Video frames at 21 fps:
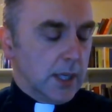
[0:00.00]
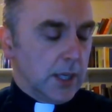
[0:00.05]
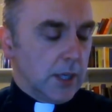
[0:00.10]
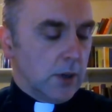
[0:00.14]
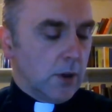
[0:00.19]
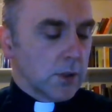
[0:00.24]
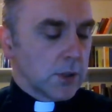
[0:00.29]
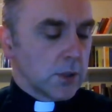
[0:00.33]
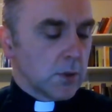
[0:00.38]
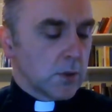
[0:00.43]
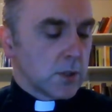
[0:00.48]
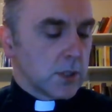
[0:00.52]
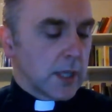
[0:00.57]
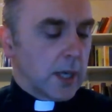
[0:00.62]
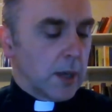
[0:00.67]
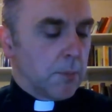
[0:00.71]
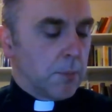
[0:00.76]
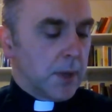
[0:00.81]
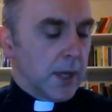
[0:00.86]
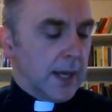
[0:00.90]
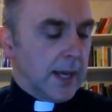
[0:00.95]
He also
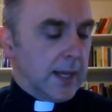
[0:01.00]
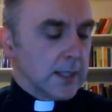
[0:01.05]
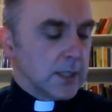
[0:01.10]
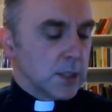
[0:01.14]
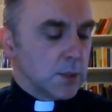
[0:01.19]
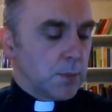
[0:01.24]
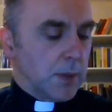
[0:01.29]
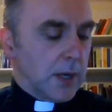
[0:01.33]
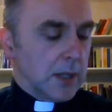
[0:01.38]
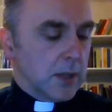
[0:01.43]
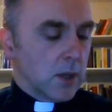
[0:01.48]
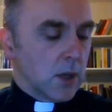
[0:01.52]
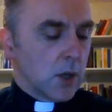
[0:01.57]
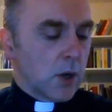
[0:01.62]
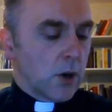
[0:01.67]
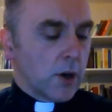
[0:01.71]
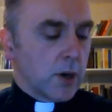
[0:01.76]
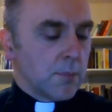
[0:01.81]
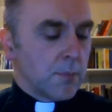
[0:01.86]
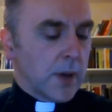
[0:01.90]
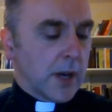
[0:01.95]
said, "Blessed by the
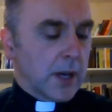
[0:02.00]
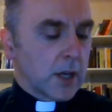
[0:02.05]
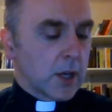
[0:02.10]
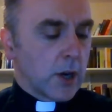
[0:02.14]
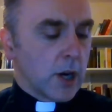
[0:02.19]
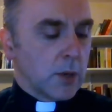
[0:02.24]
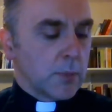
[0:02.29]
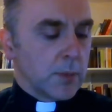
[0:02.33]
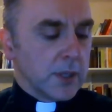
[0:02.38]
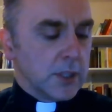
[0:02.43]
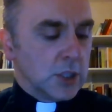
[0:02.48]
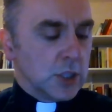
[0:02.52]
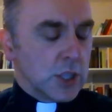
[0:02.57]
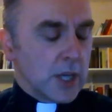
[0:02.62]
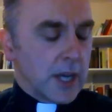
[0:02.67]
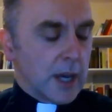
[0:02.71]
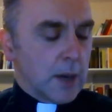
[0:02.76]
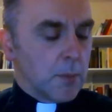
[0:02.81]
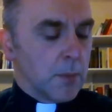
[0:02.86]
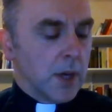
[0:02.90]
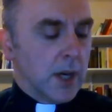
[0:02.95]
Lord my God be
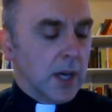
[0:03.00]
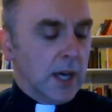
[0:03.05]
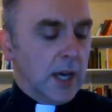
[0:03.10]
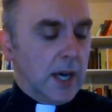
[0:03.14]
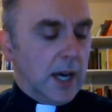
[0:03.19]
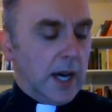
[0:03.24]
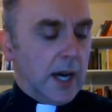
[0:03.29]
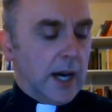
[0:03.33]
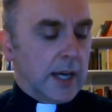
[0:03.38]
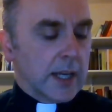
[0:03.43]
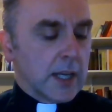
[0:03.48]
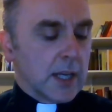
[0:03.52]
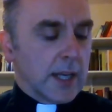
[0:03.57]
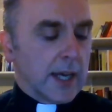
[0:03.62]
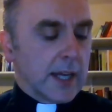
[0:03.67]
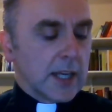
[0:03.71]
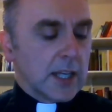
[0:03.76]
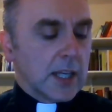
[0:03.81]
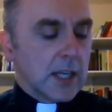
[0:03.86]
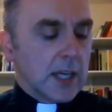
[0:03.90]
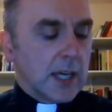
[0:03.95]
Shem, and
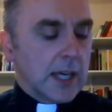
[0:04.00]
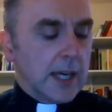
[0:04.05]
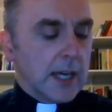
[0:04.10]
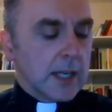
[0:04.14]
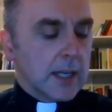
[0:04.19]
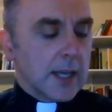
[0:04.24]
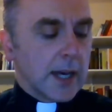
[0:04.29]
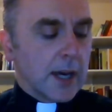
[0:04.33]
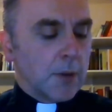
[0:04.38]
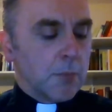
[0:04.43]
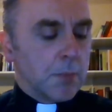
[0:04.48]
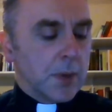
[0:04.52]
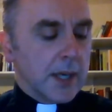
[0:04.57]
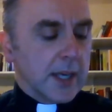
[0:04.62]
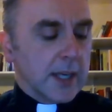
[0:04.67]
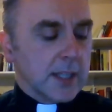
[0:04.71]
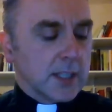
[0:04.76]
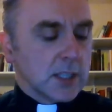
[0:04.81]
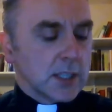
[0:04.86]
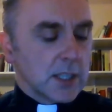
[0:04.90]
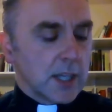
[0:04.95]
let Canaan
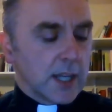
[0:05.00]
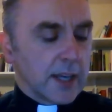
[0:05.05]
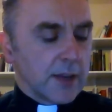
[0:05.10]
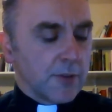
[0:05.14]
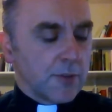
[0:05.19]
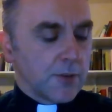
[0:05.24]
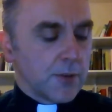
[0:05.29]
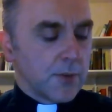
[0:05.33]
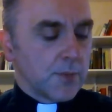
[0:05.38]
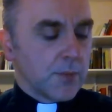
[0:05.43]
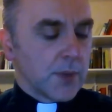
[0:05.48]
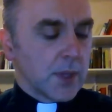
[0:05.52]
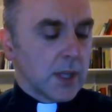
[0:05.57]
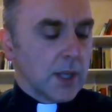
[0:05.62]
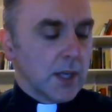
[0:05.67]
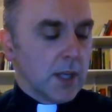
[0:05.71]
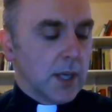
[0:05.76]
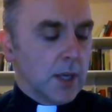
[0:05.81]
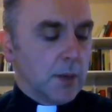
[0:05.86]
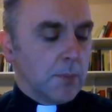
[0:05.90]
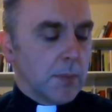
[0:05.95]
be his slave.
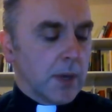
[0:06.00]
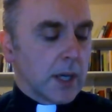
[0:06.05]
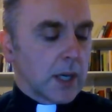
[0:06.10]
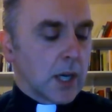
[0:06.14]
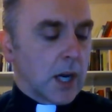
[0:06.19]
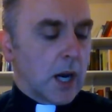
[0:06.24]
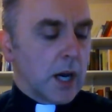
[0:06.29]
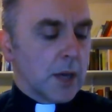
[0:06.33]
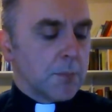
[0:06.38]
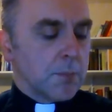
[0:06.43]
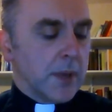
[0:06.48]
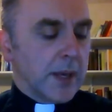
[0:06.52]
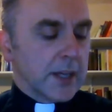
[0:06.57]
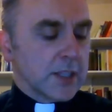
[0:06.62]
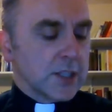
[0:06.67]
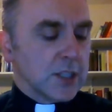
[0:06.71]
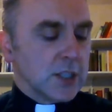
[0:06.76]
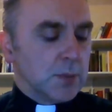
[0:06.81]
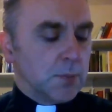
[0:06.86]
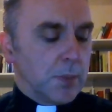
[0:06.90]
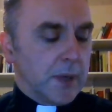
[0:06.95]
May God
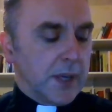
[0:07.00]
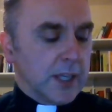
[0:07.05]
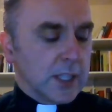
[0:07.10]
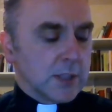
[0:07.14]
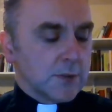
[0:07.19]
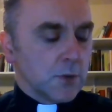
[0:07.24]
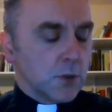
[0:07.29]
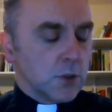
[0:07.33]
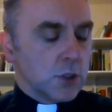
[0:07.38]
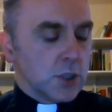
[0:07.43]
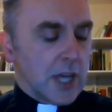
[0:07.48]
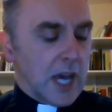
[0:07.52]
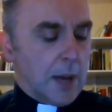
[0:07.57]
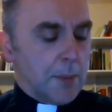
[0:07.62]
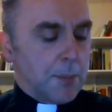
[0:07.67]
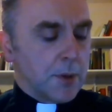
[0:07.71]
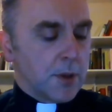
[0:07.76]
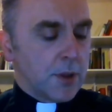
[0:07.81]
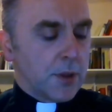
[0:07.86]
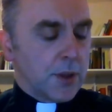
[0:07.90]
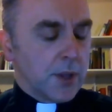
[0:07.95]
make space for
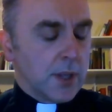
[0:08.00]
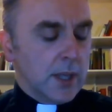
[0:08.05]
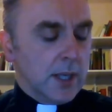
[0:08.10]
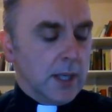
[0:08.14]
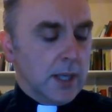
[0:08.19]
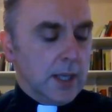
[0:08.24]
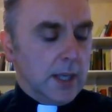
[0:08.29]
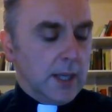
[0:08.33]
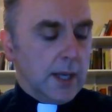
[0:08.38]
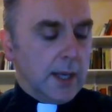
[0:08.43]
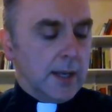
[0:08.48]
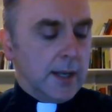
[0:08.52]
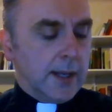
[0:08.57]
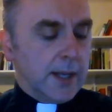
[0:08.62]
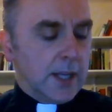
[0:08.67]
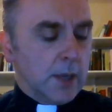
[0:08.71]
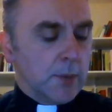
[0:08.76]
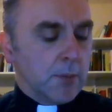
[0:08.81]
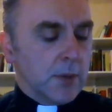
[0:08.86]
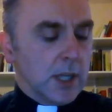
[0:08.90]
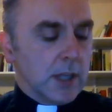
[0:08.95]
Japheth, and
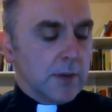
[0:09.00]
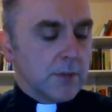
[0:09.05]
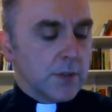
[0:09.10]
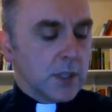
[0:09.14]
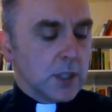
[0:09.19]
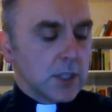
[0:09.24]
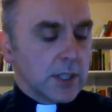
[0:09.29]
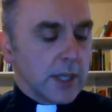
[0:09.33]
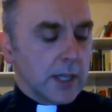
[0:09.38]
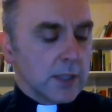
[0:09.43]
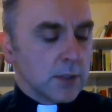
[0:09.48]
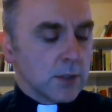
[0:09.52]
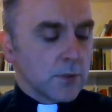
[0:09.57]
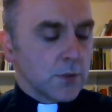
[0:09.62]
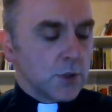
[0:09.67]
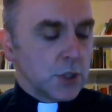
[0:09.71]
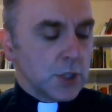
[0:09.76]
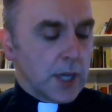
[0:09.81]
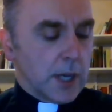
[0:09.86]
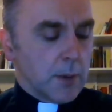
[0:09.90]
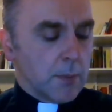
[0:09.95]
let him live in the tents
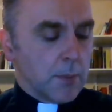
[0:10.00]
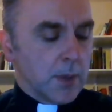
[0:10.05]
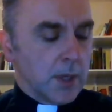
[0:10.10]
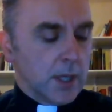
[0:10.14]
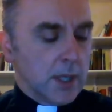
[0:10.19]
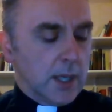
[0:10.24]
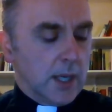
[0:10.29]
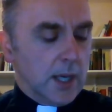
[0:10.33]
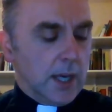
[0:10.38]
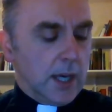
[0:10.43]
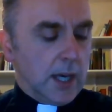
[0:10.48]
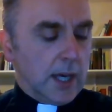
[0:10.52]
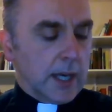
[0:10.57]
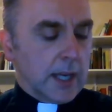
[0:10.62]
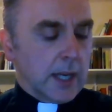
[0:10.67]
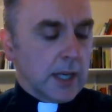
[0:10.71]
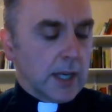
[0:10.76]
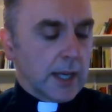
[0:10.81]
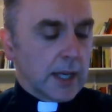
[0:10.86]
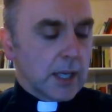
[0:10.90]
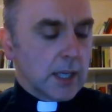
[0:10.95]
of Shem,
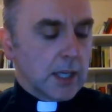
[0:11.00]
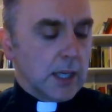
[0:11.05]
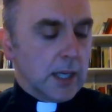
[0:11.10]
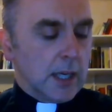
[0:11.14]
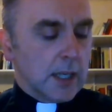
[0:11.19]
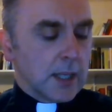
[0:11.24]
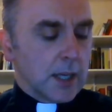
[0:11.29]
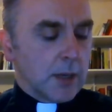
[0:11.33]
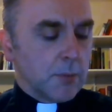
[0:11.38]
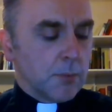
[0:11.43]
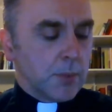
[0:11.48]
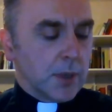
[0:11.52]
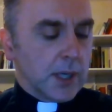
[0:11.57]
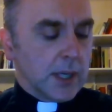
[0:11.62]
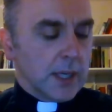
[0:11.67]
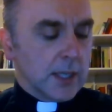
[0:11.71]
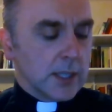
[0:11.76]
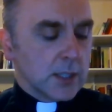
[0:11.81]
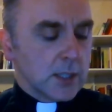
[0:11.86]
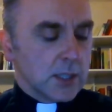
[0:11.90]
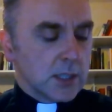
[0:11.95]
and let Canaan
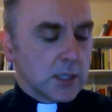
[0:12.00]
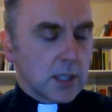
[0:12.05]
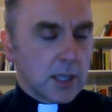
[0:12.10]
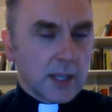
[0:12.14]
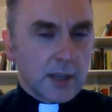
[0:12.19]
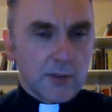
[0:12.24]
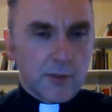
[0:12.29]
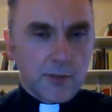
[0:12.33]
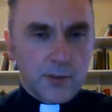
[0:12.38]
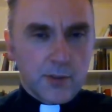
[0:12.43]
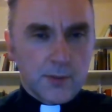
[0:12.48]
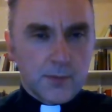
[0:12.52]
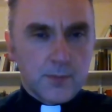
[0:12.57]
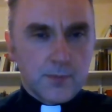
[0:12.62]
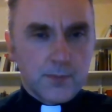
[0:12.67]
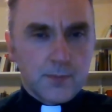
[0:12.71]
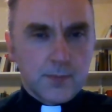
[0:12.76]
be his slave."